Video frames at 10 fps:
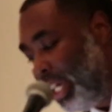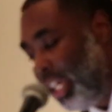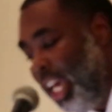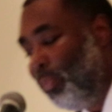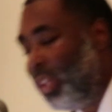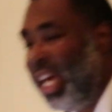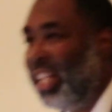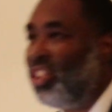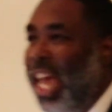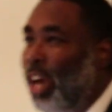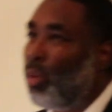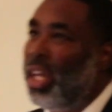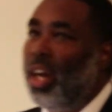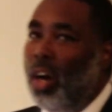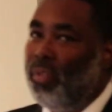keep the
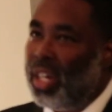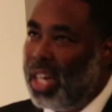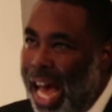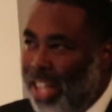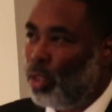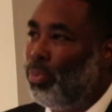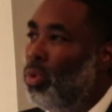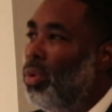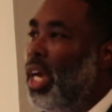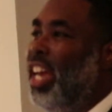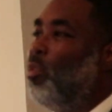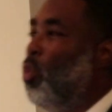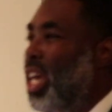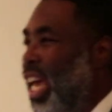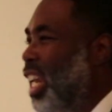integrity of the gospel if
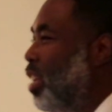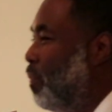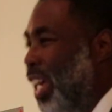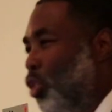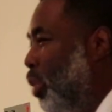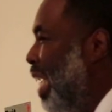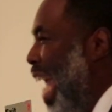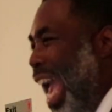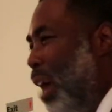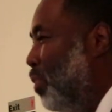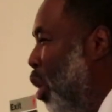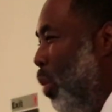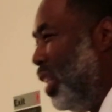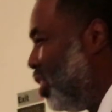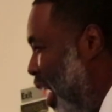we individually have
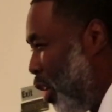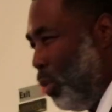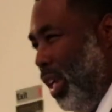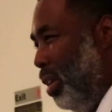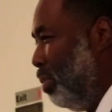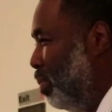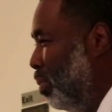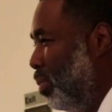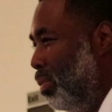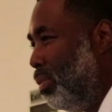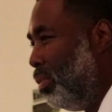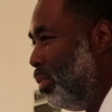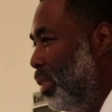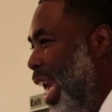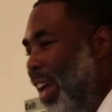no integrity,
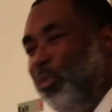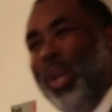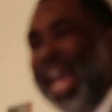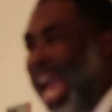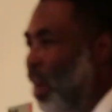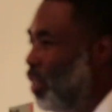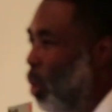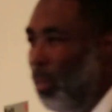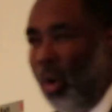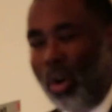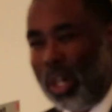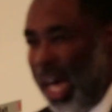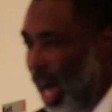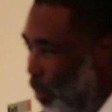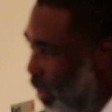if we have no moral
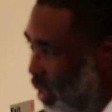compass